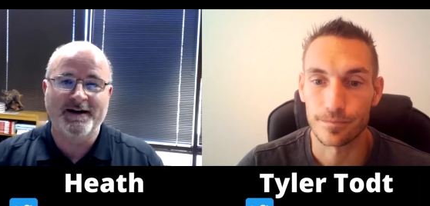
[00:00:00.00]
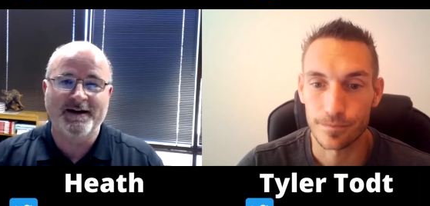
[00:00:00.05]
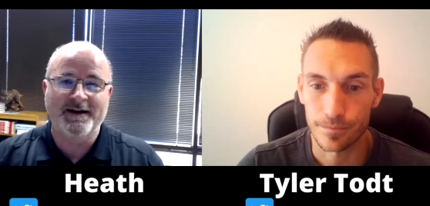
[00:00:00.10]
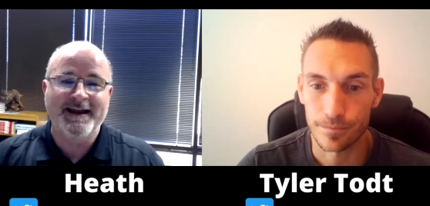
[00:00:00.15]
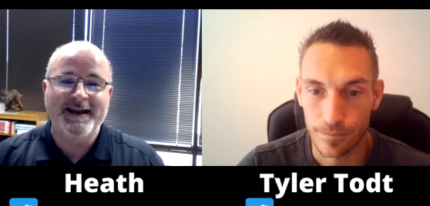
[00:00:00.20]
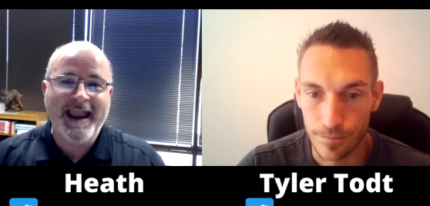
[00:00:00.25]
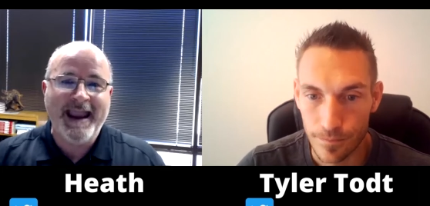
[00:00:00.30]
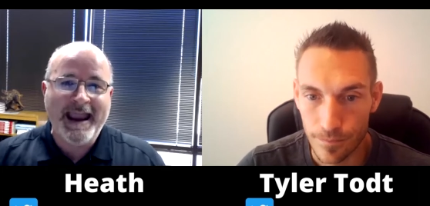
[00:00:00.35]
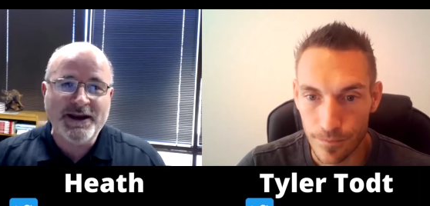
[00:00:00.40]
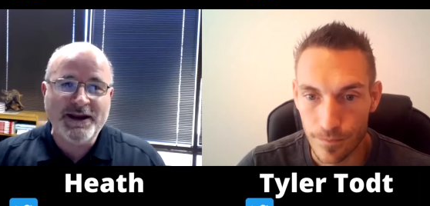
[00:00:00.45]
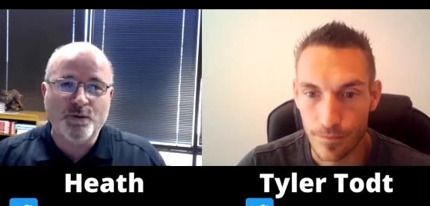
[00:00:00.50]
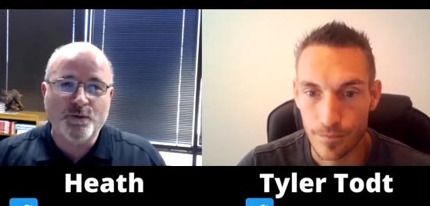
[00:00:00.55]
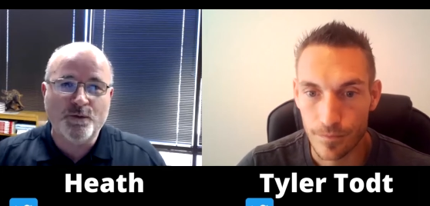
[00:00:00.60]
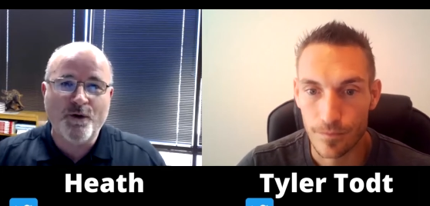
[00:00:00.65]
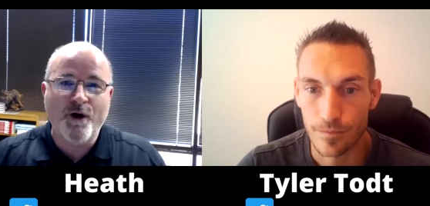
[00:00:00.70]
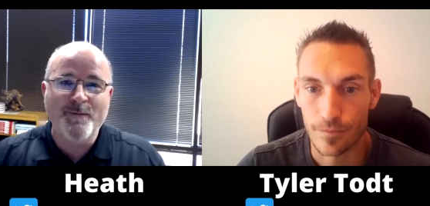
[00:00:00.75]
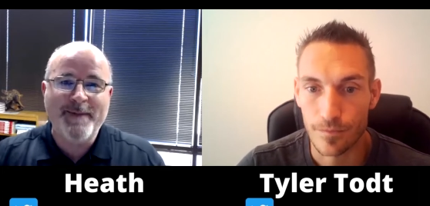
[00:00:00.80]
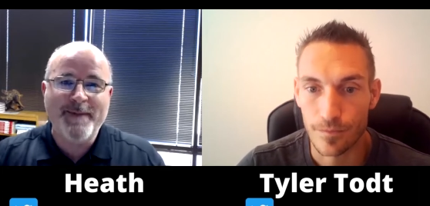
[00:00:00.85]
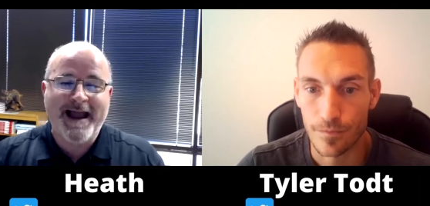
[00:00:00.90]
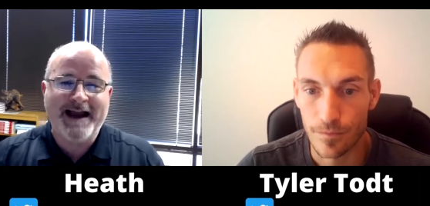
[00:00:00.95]
Speaker 1: And you row
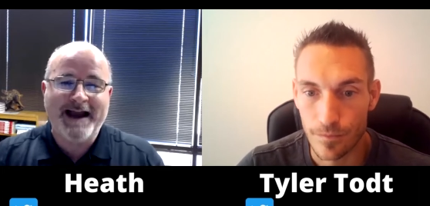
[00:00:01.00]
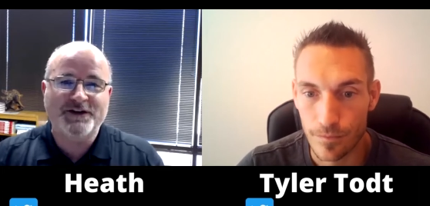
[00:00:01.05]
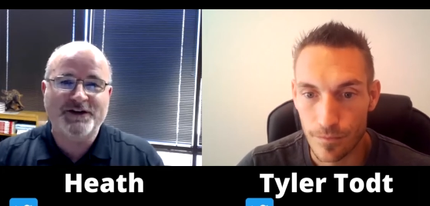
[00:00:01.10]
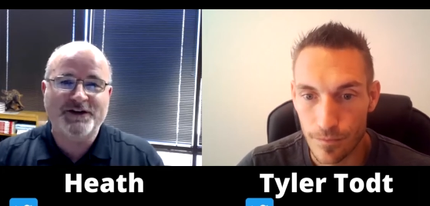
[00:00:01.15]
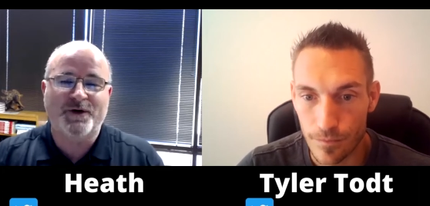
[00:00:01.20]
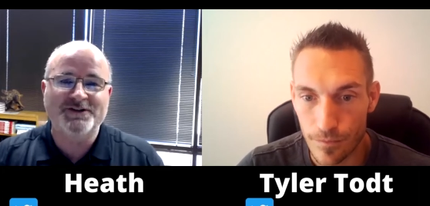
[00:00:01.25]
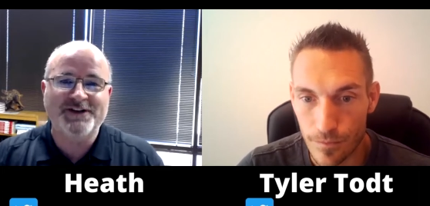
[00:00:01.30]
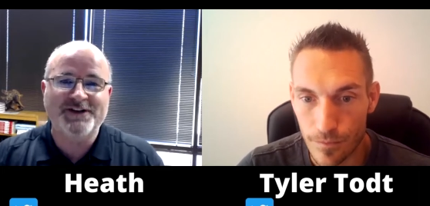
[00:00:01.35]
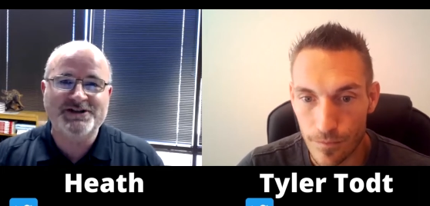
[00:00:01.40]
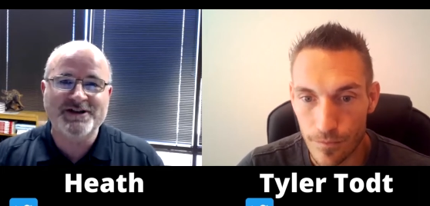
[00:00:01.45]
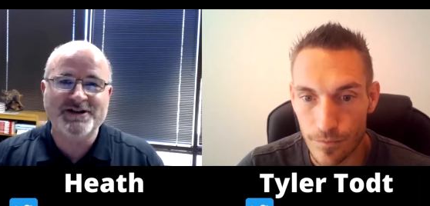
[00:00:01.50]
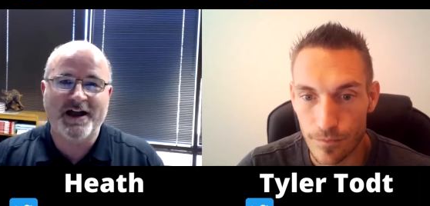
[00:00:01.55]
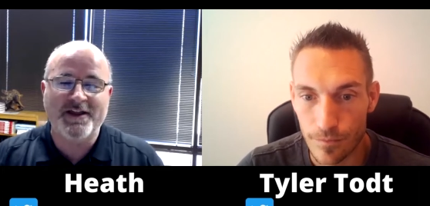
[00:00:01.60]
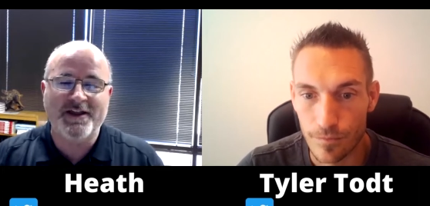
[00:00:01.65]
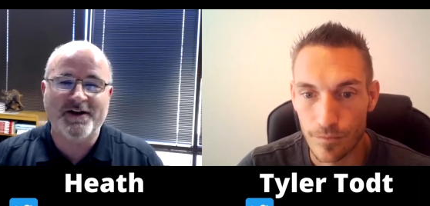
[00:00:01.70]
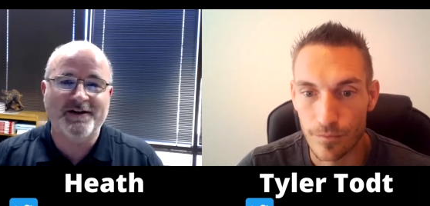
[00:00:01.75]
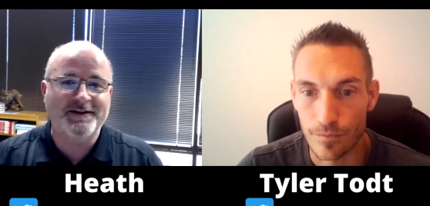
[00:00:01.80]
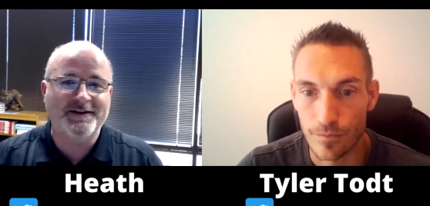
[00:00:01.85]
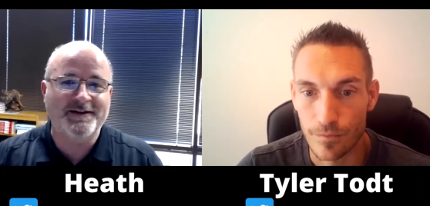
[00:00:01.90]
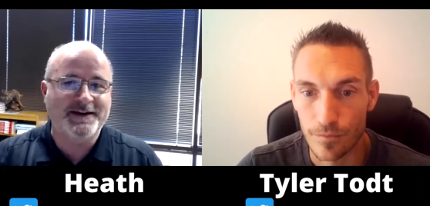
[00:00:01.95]
back towards each other,
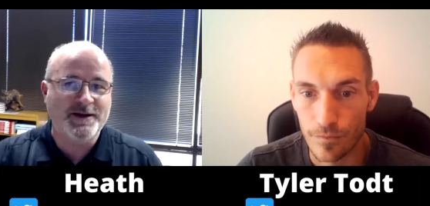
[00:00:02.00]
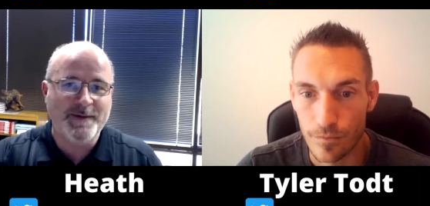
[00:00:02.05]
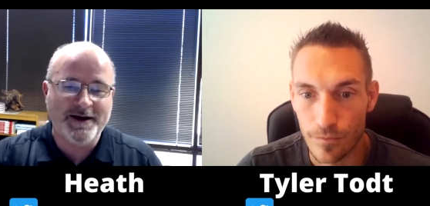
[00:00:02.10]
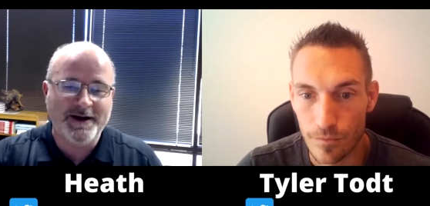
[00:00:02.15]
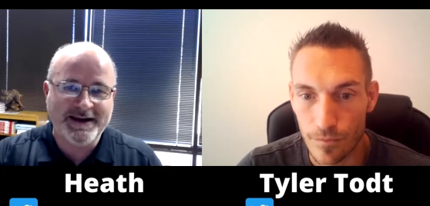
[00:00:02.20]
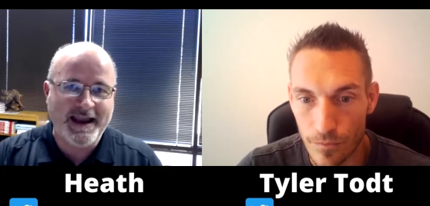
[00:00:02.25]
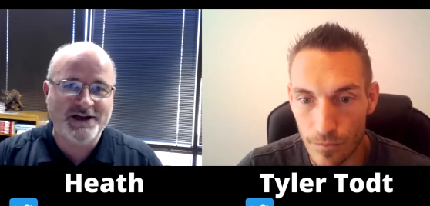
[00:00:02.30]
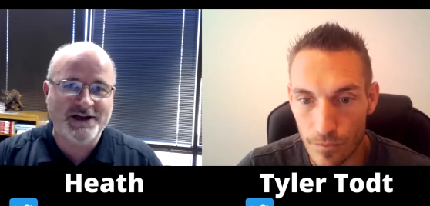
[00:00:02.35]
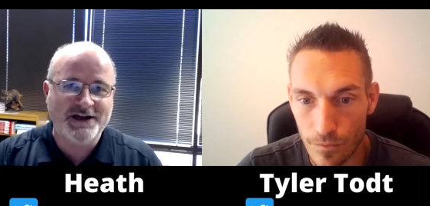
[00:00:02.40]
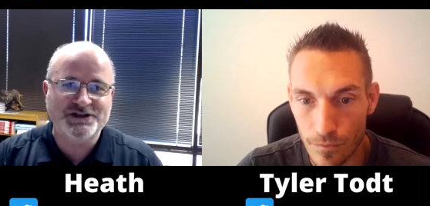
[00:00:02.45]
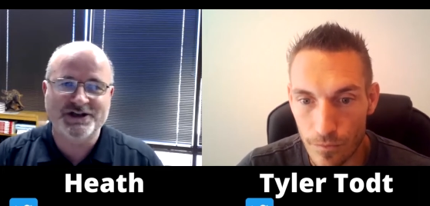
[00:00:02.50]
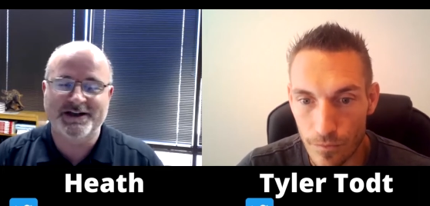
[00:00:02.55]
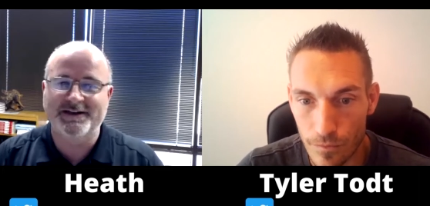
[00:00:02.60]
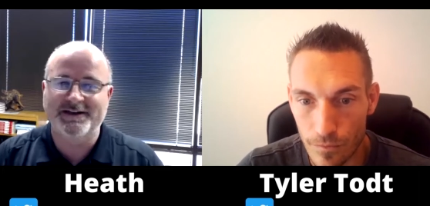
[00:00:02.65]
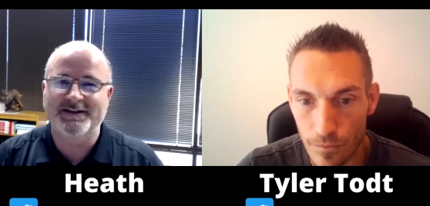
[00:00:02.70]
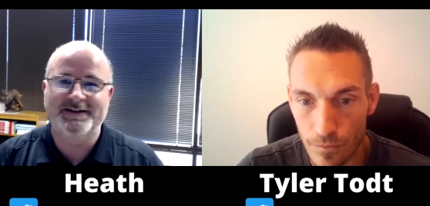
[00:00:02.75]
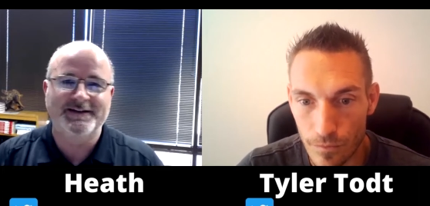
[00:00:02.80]
communication,